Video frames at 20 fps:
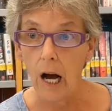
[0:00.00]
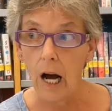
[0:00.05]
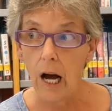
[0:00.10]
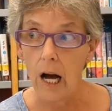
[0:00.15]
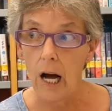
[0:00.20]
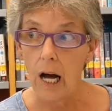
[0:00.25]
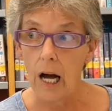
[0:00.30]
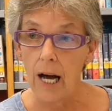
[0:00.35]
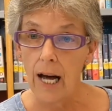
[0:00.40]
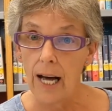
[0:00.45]

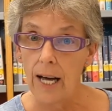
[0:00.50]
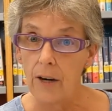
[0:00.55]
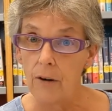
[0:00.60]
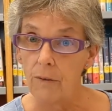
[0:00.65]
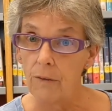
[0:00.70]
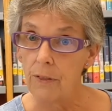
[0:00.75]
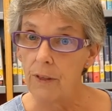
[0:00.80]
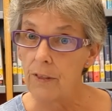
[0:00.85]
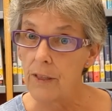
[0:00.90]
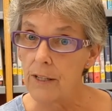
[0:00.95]
I
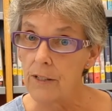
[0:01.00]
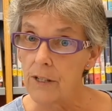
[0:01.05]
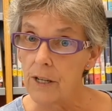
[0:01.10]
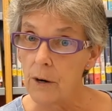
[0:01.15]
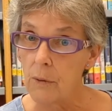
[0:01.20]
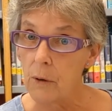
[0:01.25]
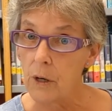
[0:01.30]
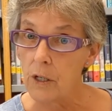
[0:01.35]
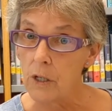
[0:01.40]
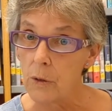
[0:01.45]
don't think that's
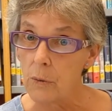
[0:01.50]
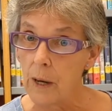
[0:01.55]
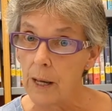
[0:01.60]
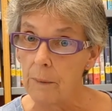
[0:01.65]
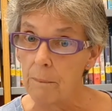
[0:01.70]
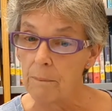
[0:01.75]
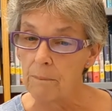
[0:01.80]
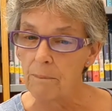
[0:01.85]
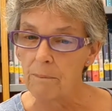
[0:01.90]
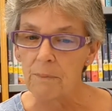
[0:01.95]
going to work too well.
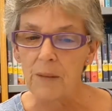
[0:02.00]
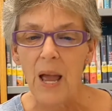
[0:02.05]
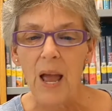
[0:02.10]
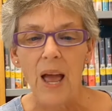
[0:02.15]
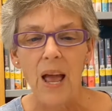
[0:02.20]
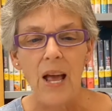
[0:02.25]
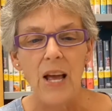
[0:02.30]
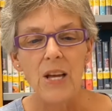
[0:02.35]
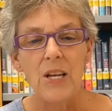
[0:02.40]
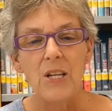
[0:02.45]

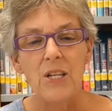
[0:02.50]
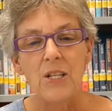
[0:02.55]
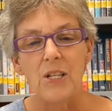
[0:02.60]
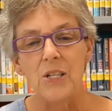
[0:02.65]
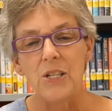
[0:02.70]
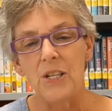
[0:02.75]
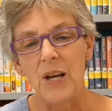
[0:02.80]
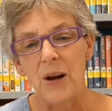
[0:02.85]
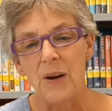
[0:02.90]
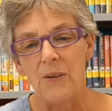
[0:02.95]

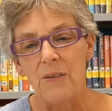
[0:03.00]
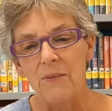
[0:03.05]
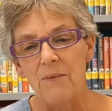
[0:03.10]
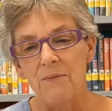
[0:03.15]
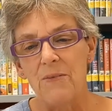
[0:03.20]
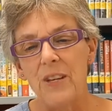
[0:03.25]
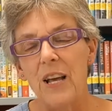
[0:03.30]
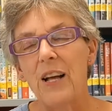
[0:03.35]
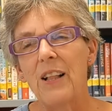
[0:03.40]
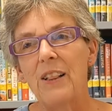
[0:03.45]
So,
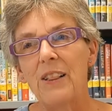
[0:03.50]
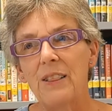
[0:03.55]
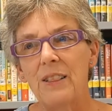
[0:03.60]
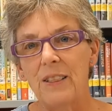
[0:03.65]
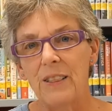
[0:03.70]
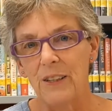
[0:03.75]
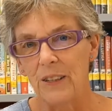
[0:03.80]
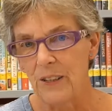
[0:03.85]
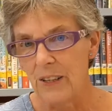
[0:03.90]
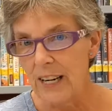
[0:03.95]

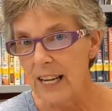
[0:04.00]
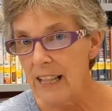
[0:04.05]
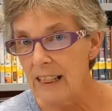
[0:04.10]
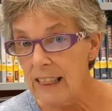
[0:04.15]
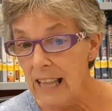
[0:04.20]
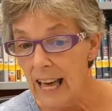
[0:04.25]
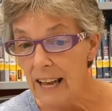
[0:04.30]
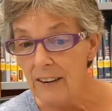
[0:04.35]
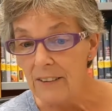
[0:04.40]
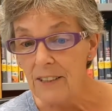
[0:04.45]
learning
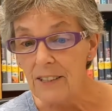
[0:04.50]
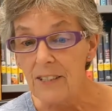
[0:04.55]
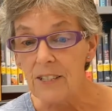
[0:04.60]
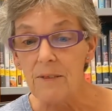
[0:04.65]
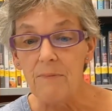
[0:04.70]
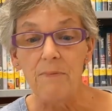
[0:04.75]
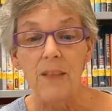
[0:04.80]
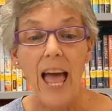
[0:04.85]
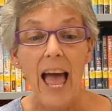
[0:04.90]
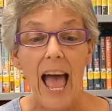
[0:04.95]

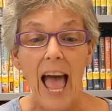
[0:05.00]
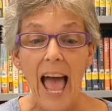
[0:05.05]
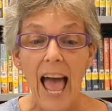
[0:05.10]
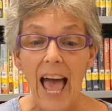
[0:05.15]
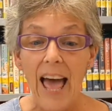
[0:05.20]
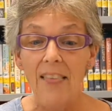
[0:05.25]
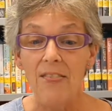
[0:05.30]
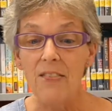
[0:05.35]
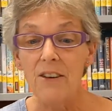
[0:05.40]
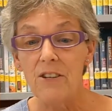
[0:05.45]
letters
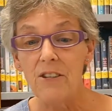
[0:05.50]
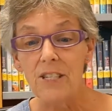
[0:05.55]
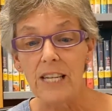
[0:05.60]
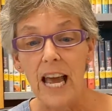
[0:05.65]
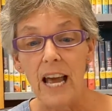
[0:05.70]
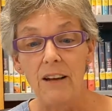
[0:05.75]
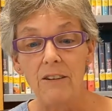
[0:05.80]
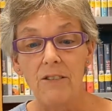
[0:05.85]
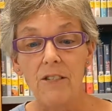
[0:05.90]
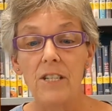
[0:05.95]
and their
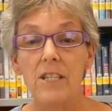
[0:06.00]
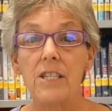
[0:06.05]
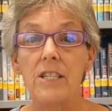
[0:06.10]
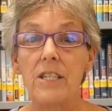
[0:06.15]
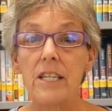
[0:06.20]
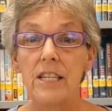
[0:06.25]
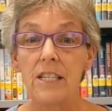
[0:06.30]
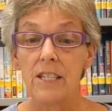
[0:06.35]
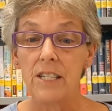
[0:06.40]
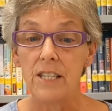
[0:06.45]
sounds is
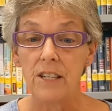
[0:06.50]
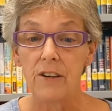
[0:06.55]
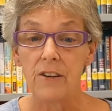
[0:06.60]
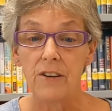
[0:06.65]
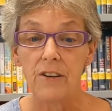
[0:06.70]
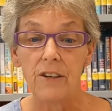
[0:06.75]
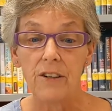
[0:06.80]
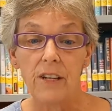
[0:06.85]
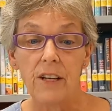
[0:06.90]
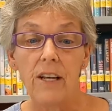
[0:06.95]

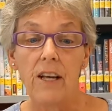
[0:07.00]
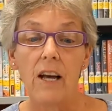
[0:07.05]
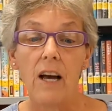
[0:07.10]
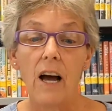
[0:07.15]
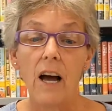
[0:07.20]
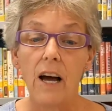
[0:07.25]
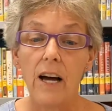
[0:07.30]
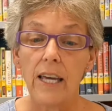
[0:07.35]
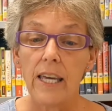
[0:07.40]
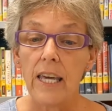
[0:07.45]
considered
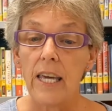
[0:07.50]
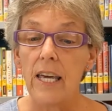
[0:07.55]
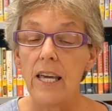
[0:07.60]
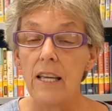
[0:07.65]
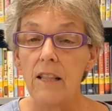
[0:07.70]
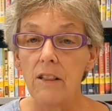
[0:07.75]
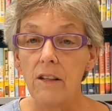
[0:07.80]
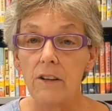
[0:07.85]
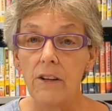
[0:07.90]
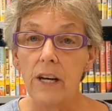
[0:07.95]
a
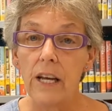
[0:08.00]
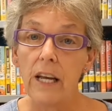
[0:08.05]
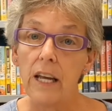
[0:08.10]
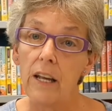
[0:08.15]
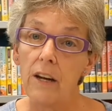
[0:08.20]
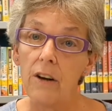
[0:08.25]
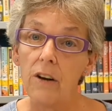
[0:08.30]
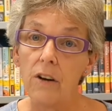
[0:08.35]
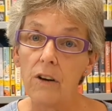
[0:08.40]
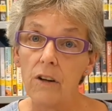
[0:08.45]
key learning
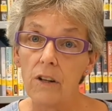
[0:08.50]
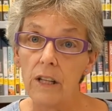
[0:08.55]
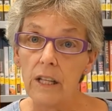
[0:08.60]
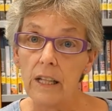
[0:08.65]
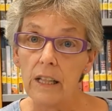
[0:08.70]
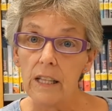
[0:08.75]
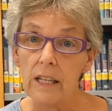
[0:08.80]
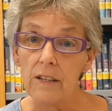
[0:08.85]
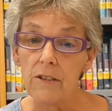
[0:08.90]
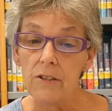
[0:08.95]
in early
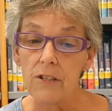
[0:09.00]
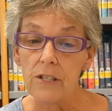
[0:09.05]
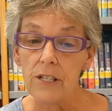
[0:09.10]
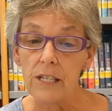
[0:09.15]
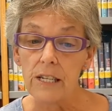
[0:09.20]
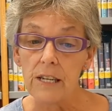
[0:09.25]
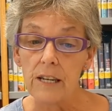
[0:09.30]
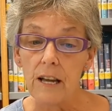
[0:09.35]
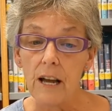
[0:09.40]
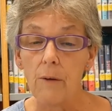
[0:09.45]

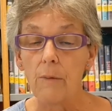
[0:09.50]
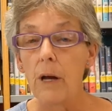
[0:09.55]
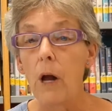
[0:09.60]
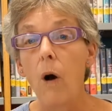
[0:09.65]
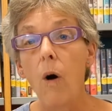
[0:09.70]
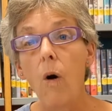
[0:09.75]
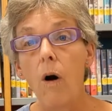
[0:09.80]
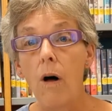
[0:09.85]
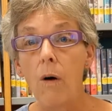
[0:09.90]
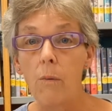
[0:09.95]
literacy, and we
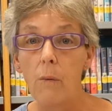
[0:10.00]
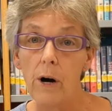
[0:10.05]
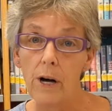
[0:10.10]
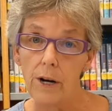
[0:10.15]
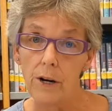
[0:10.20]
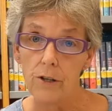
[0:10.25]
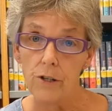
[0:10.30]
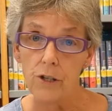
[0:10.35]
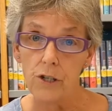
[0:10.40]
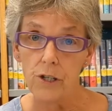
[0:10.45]
all
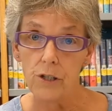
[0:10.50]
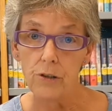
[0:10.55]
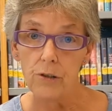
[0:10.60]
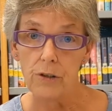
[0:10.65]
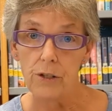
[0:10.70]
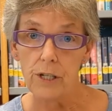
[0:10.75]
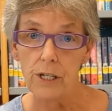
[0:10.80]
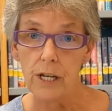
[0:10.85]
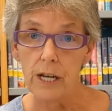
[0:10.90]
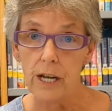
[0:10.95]
want our
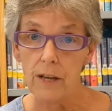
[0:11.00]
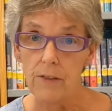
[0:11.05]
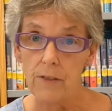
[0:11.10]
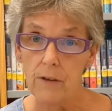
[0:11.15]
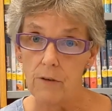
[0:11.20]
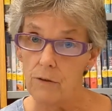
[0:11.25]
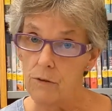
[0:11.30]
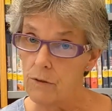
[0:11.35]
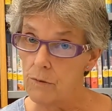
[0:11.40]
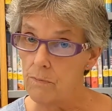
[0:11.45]
children to get
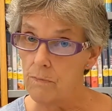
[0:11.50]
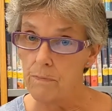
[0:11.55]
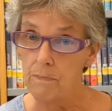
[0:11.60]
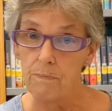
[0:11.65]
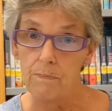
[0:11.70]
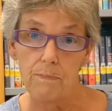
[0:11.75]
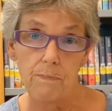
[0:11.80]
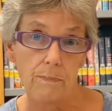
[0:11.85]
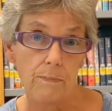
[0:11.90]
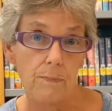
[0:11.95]
those
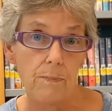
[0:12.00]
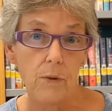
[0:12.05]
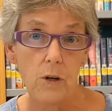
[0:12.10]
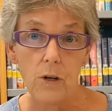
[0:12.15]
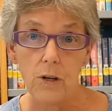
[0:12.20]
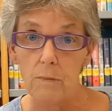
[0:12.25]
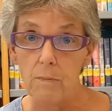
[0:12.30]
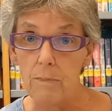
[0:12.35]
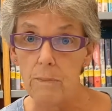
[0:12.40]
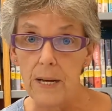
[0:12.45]
good